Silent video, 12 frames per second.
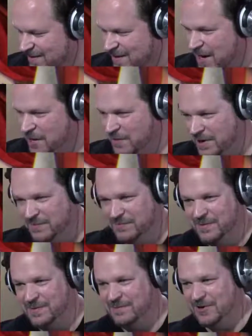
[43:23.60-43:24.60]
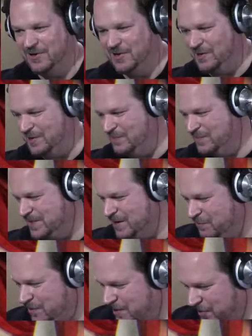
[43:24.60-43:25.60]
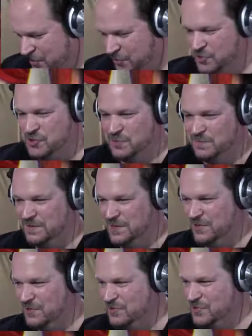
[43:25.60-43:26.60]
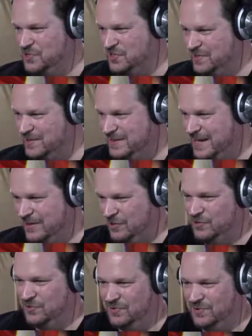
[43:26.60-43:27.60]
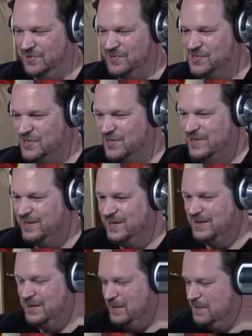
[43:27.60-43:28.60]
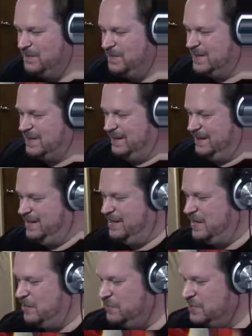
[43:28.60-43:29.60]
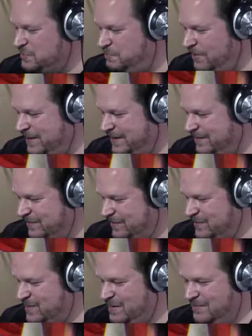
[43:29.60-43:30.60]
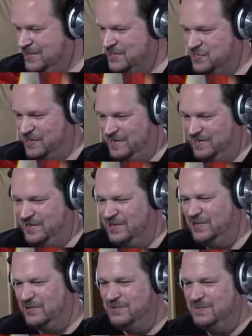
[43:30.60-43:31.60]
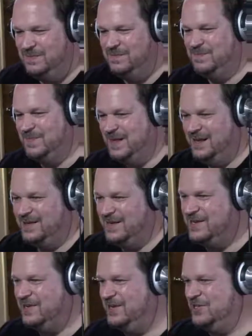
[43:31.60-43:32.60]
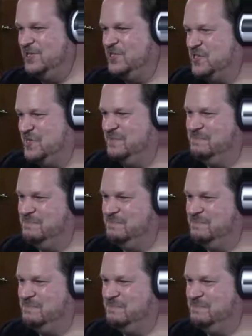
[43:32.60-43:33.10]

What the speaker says: Anyway, I remember on one of the YouTube videos that included this, it was pointed out in the comments that, you know, they could have just